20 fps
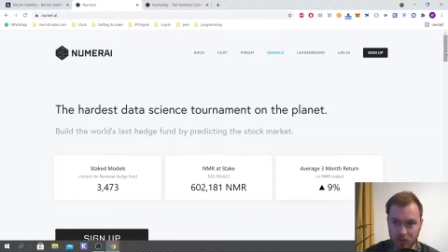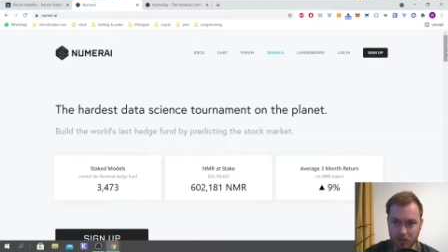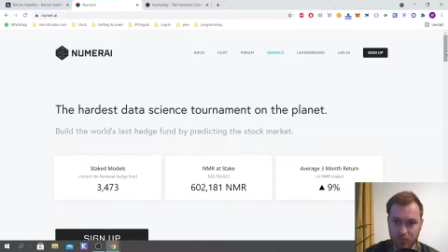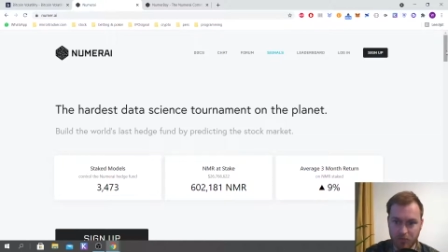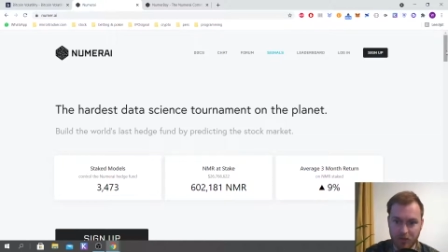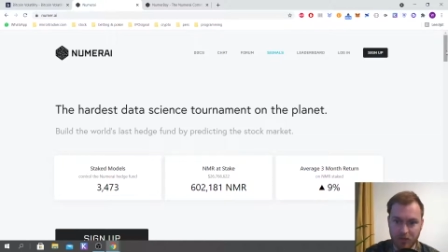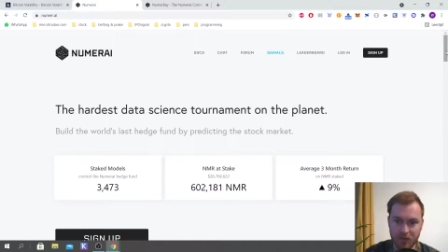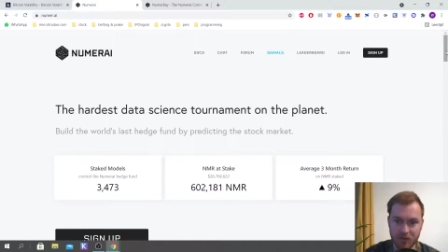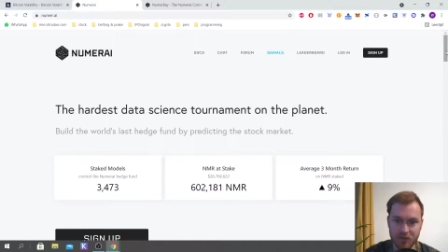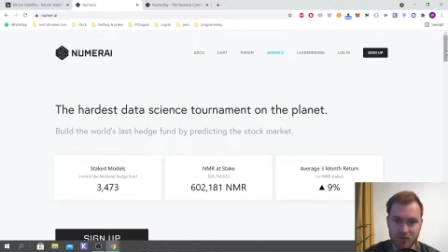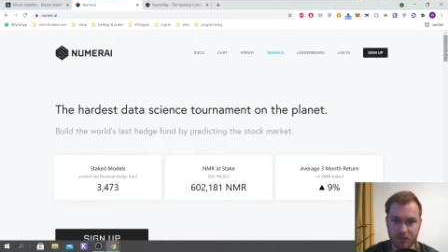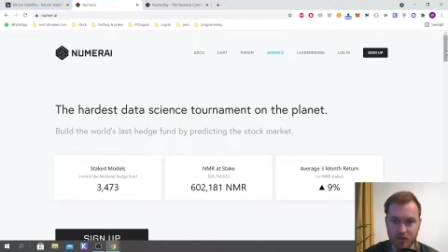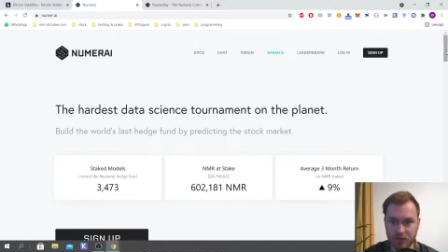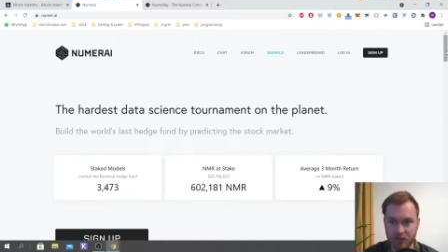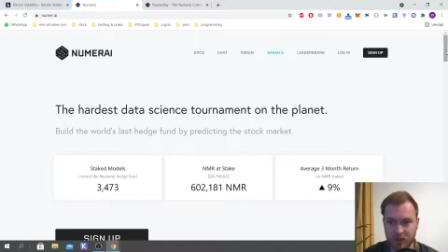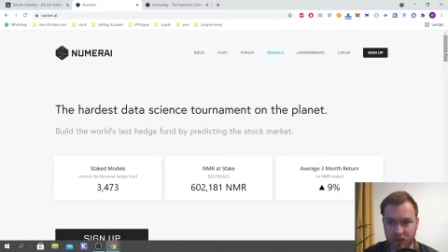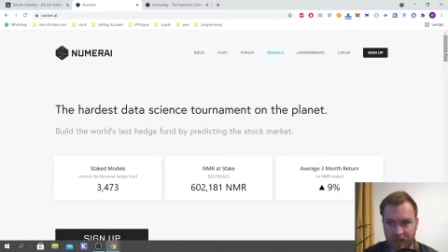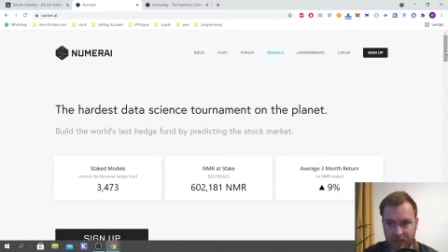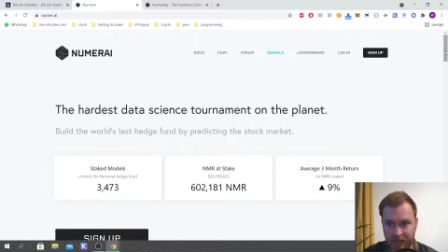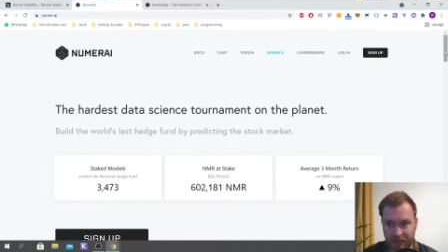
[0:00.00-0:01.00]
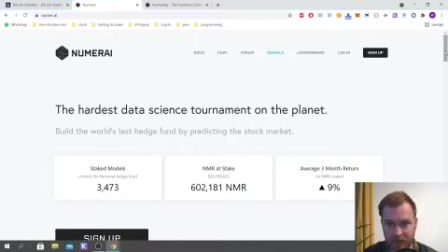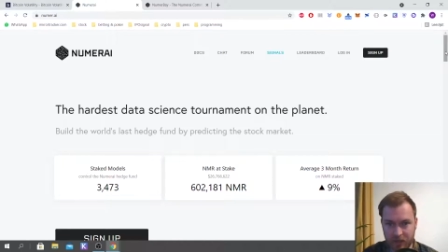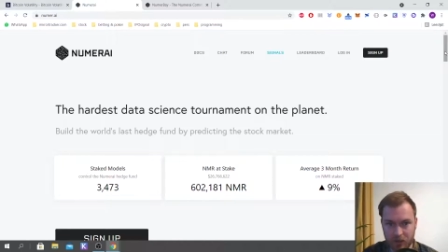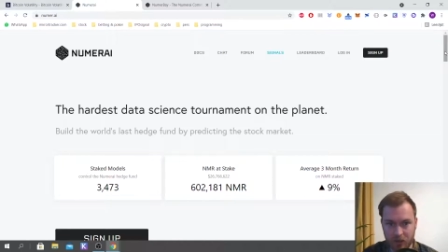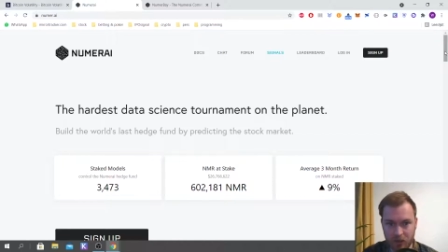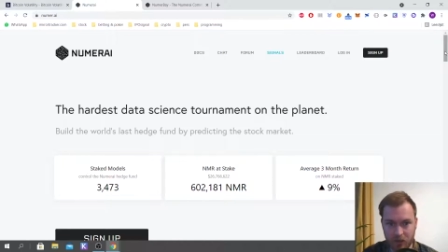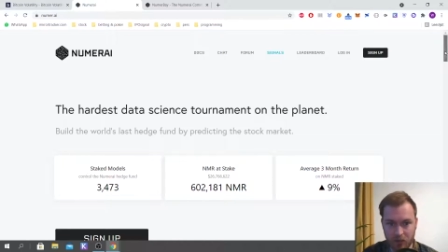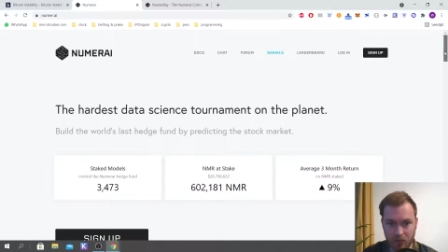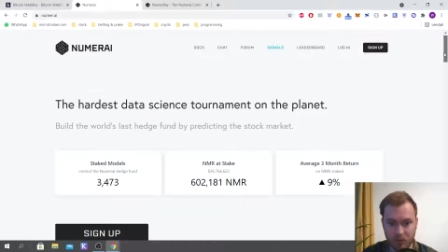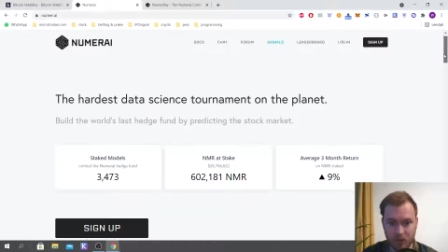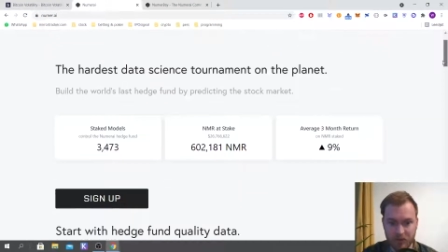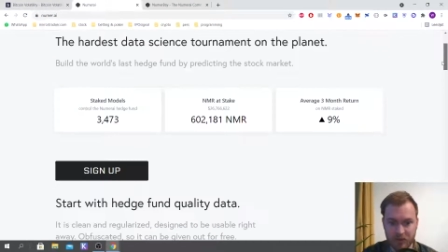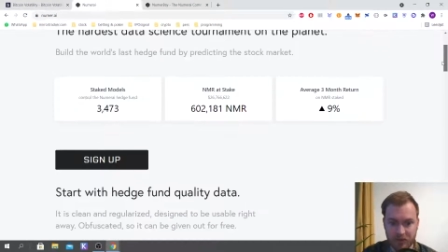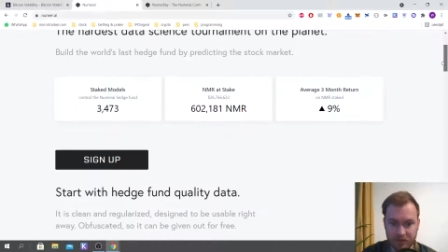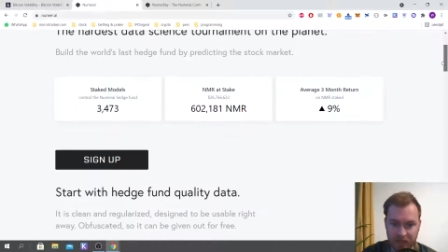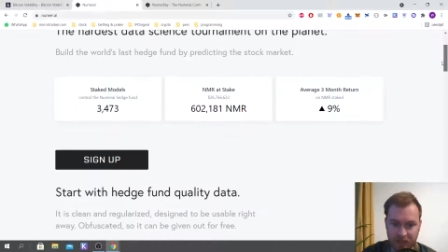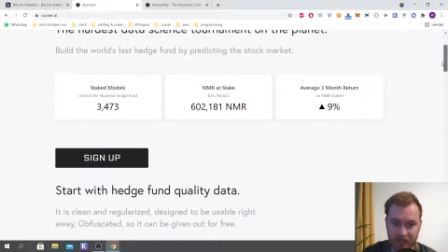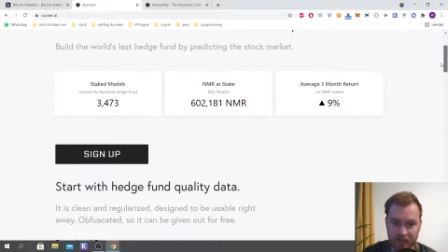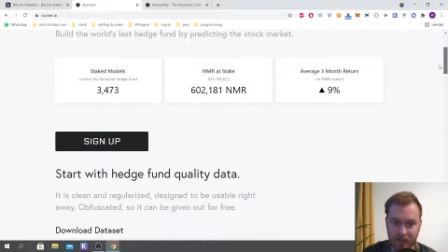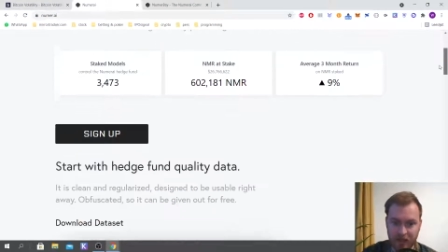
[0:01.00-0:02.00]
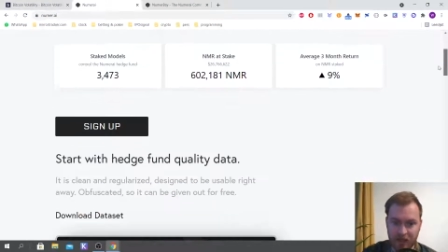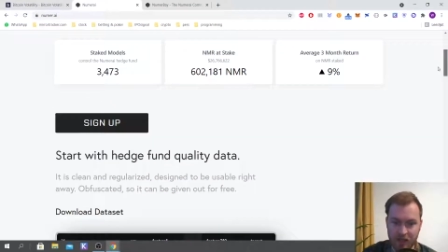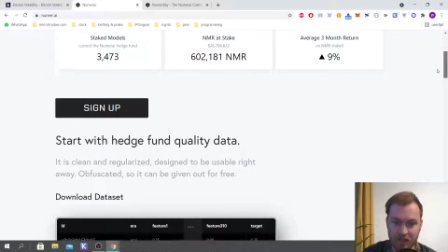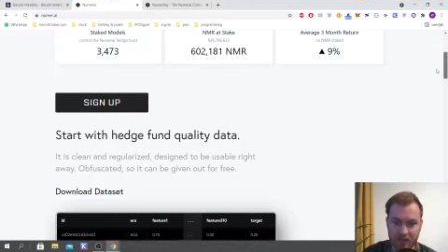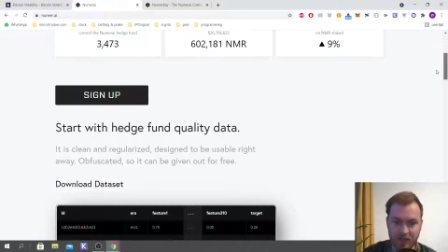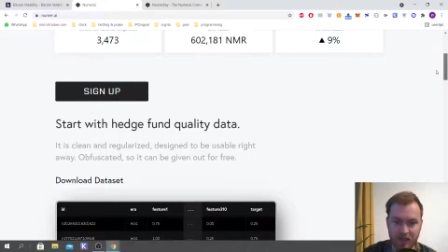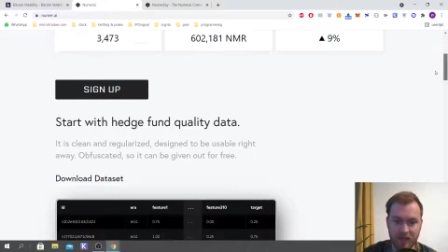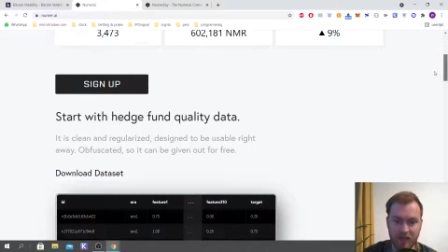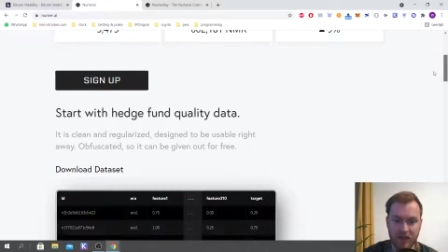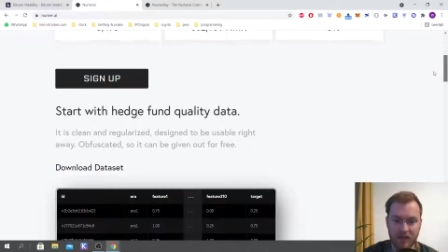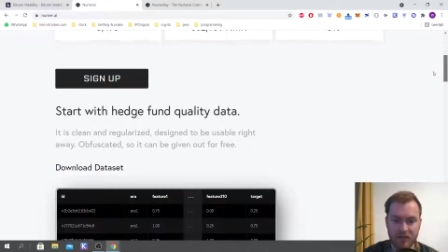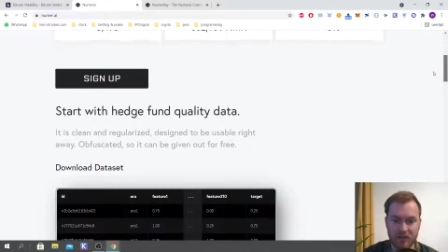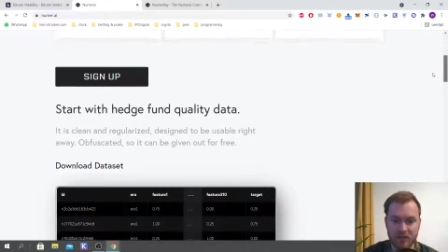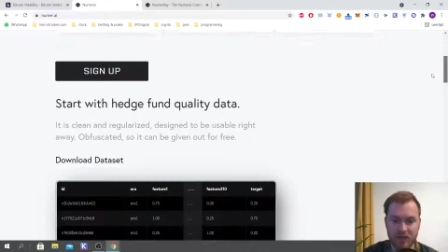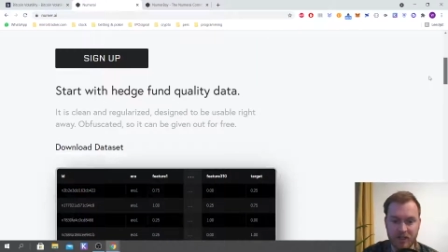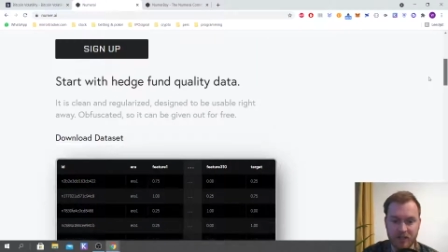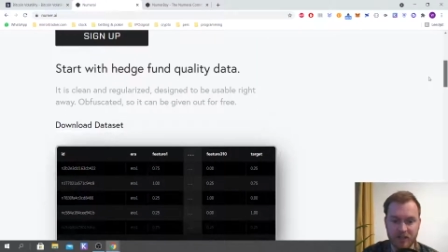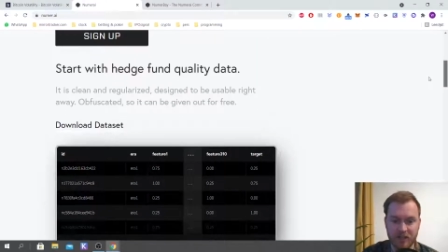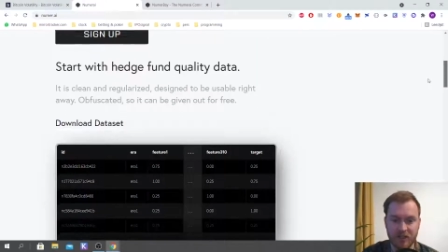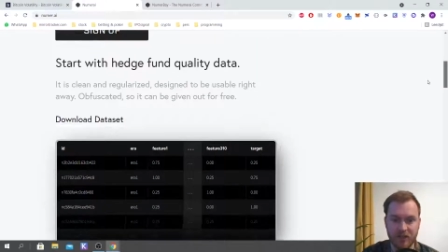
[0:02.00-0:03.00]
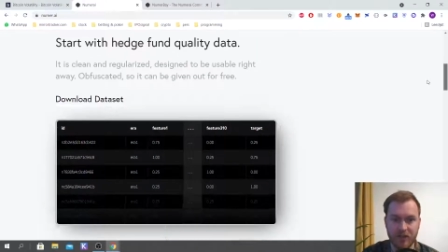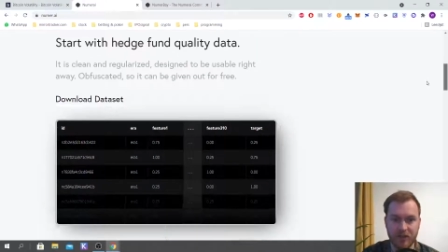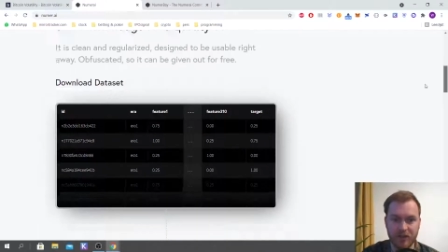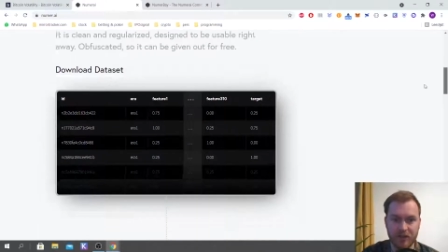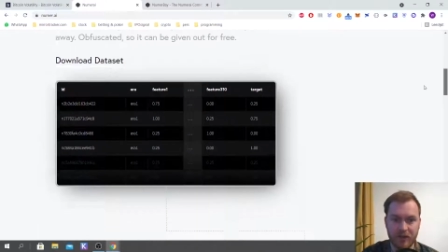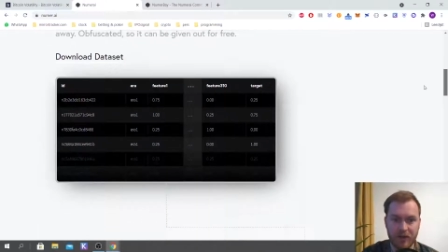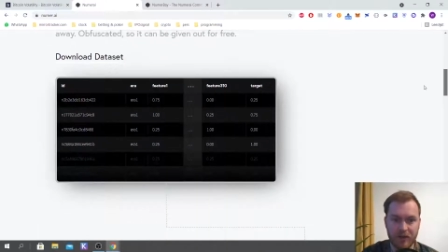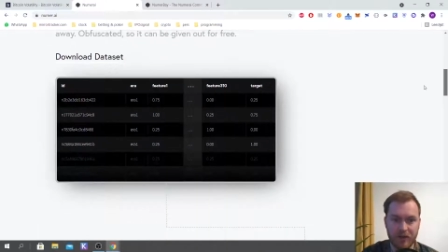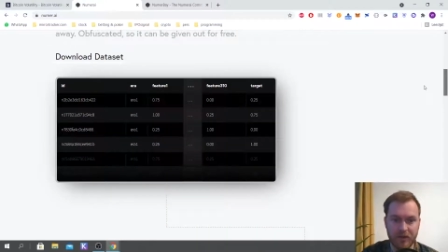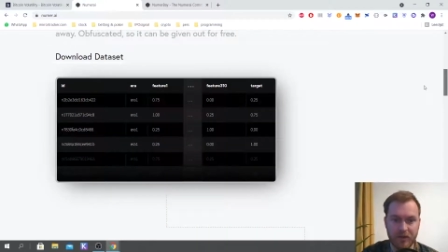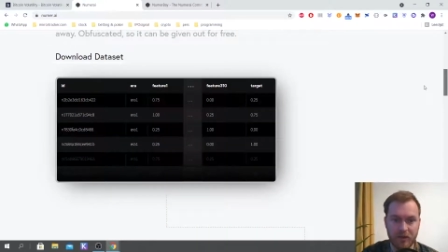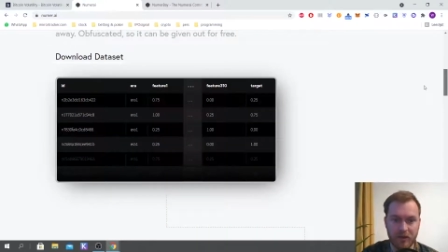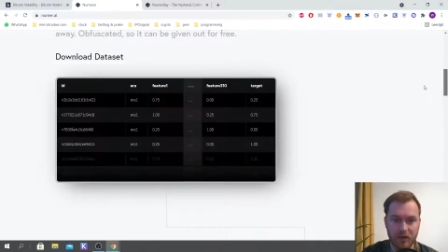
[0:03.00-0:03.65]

but it's not clear what the data is, and that is actually the very